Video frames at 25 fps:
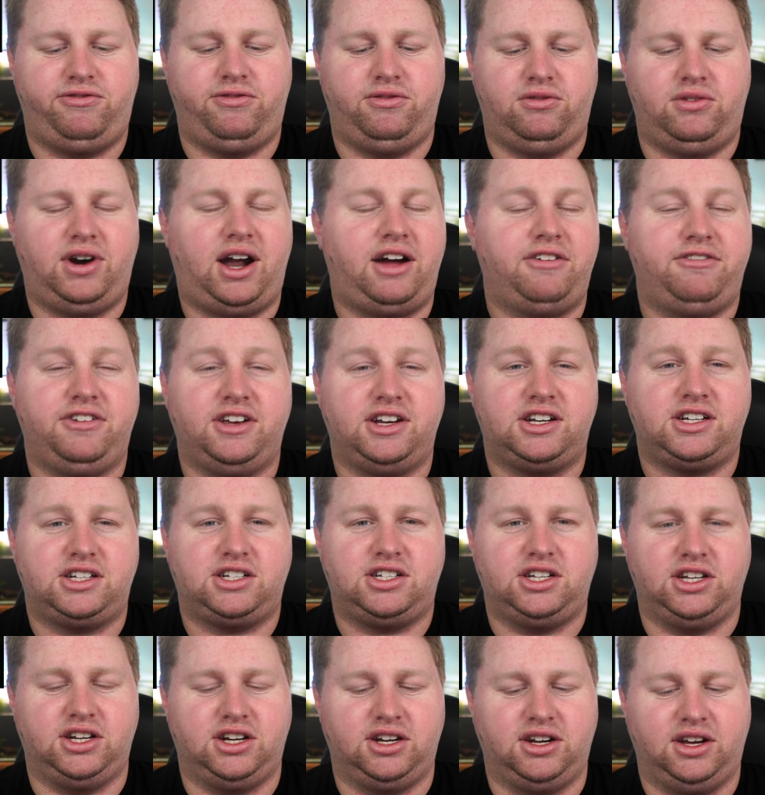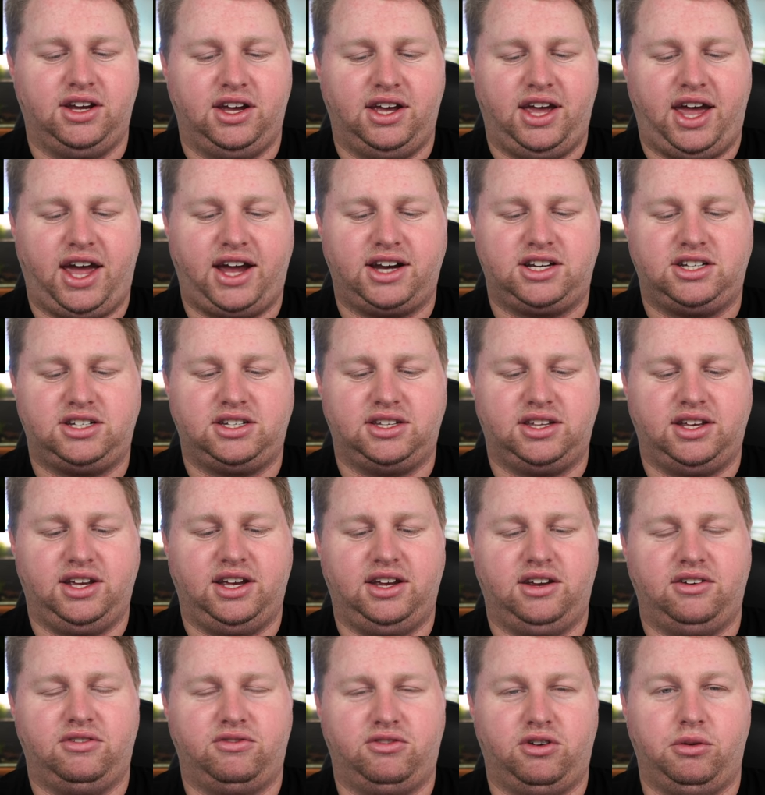roughage to
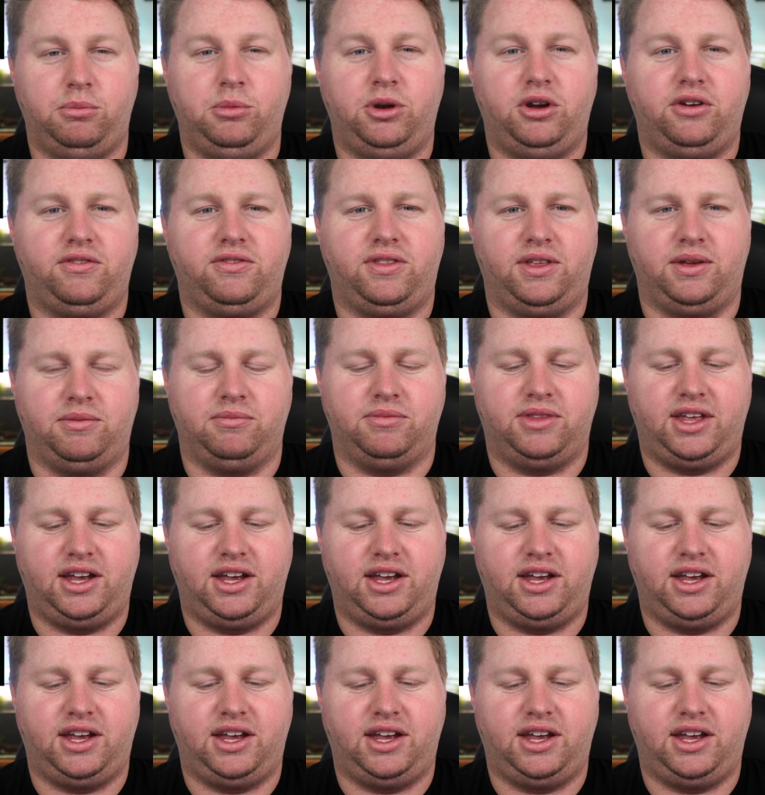actually remove them.